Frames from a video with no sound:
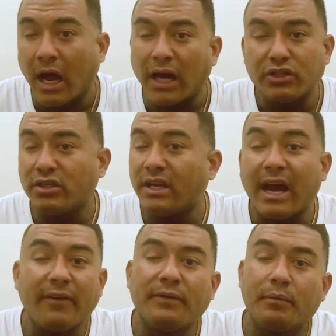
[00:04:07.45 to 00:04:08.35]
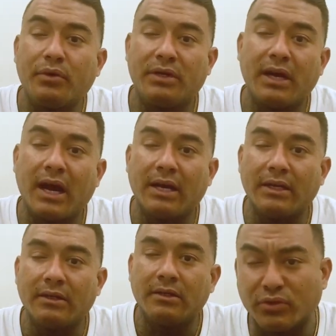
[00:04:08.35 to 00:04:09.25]
I shouldn't have to put an eye
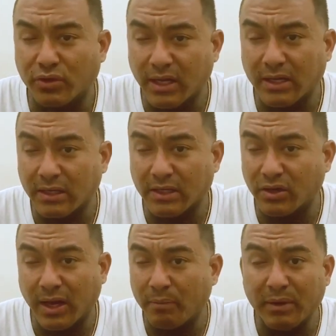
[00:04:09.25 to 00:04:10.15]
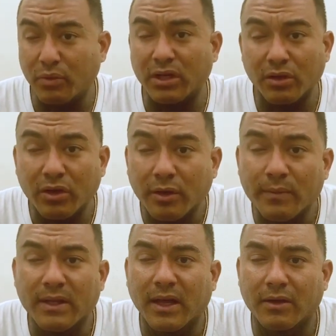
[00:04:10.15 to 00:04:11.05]
in so that so that people can look at
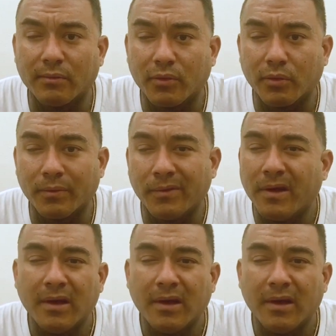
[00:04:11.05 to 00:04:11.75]
me like I'm normal.